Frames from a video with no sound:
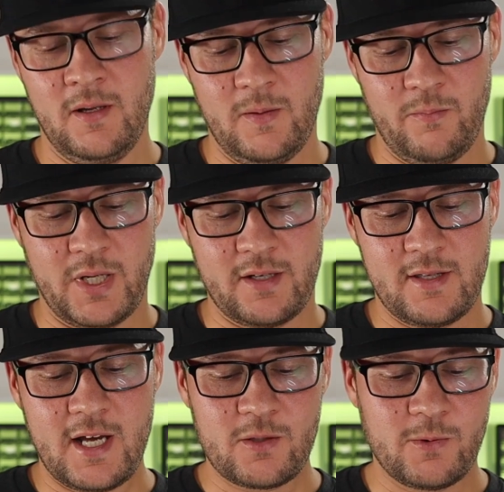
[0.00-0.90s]
Because
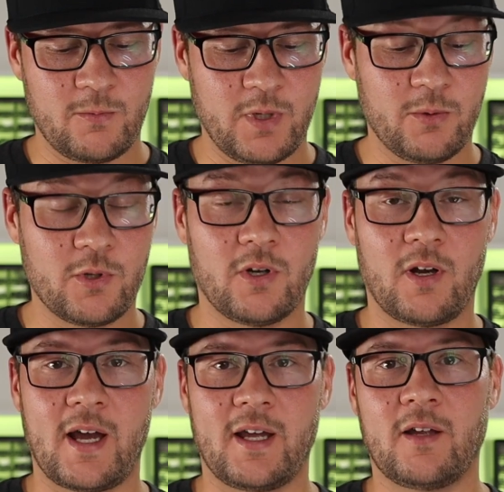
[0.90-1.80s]
that's what we would all
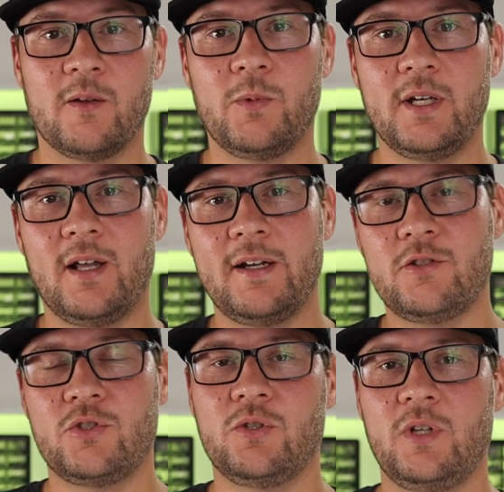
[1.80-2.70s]
like. We'd like to
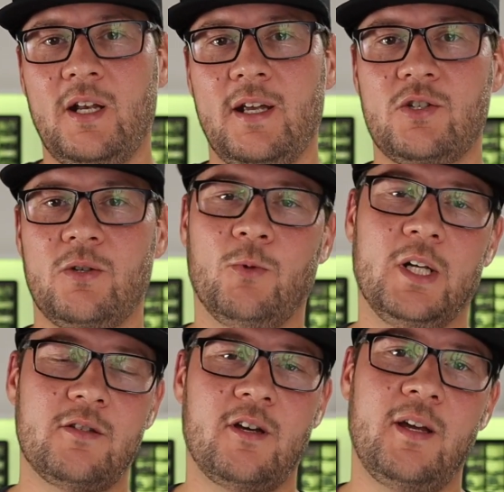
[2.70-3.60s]
tune an engine one
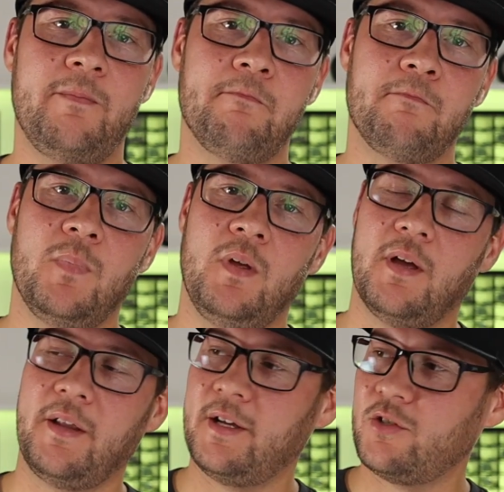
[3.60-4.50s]
time
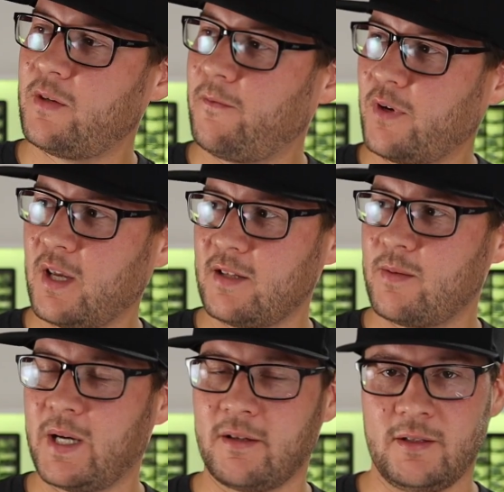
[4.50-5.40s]
and then just forget
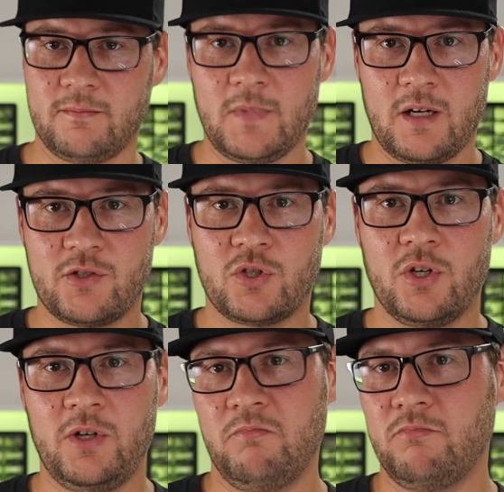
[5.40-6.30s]
about it. Now it's
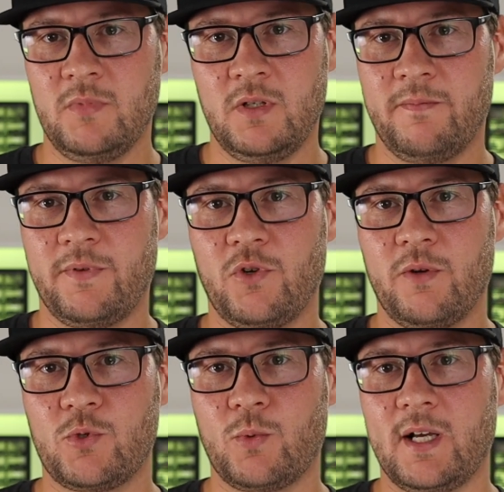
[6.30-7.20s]
good,
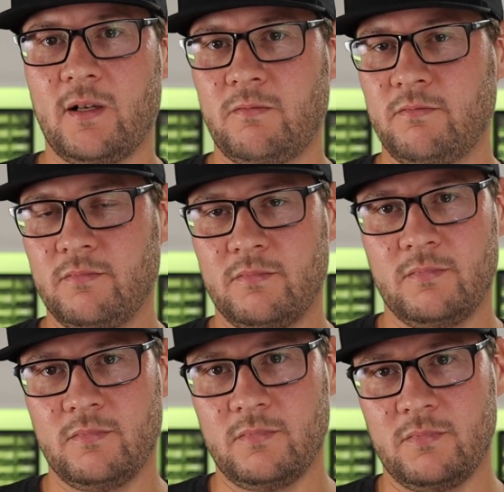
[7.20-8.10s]
performs well,
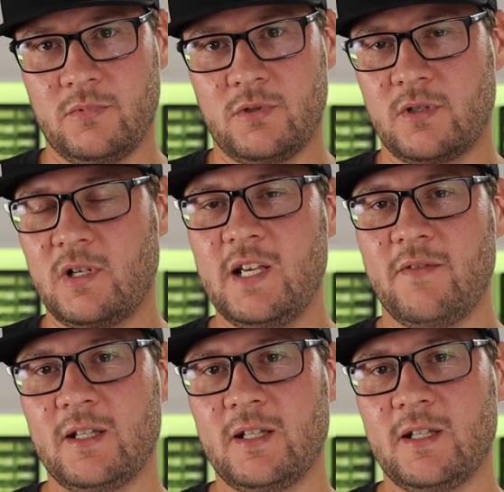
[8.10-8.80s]
just leave it.